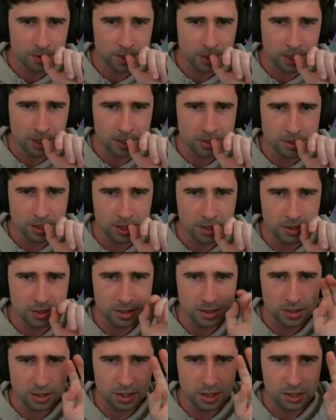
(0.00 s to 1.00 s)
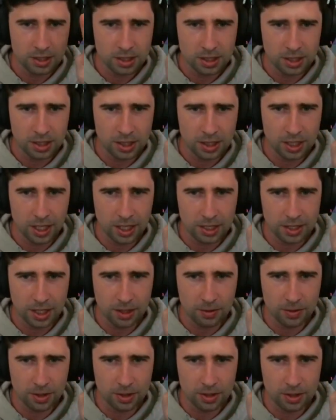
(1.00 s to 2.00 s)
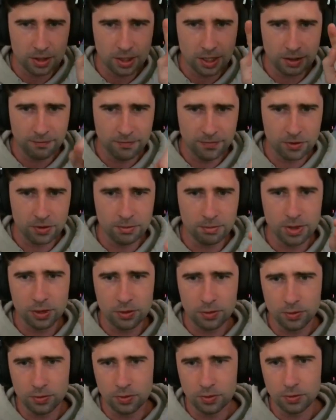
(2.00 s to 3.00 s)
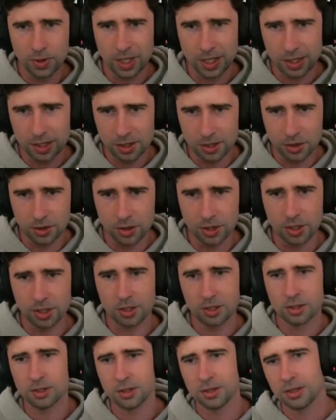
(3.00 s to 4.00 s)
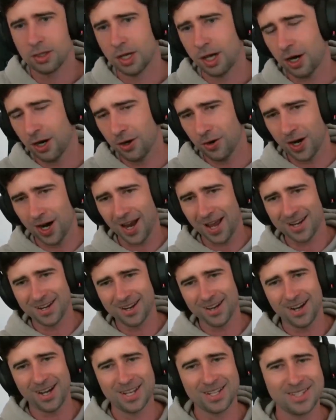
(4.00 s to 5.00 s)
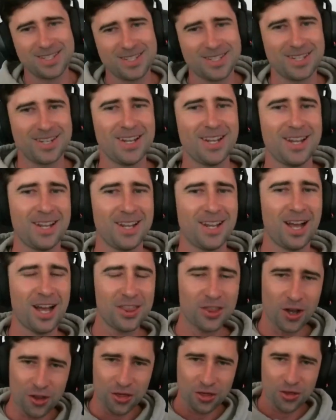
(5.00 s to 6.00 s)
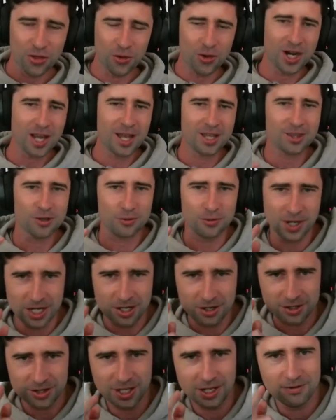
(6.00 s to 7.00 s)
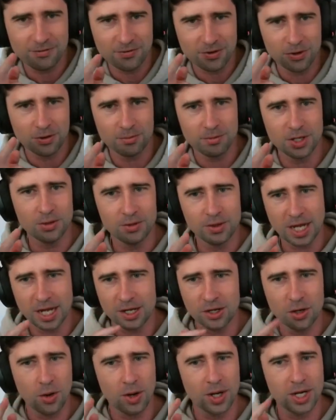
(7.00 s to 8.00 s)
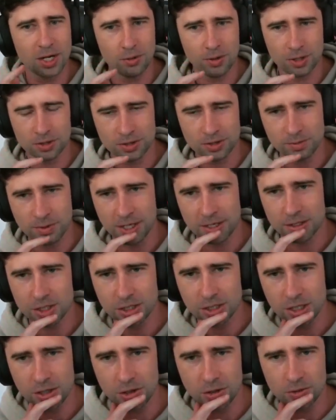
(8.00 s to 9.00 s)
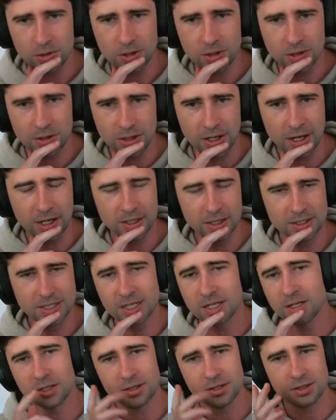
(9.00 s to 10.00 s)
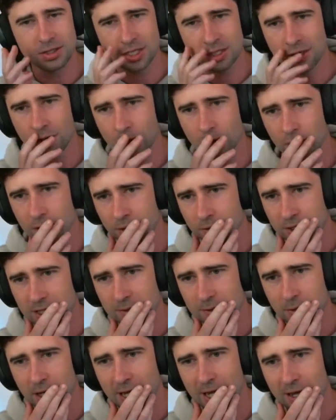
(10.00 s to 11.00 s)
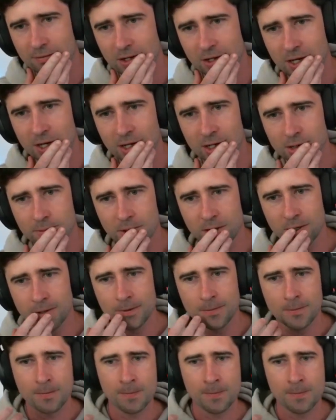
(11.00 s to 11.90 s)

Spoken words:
Okay, so he clearly had that one. Infinaut middle, we're good. All right, nice. I thought I had the read on the Infinaut middle. I had no idea where I was playing She-Hulk and didn't know what else he might have in hand. But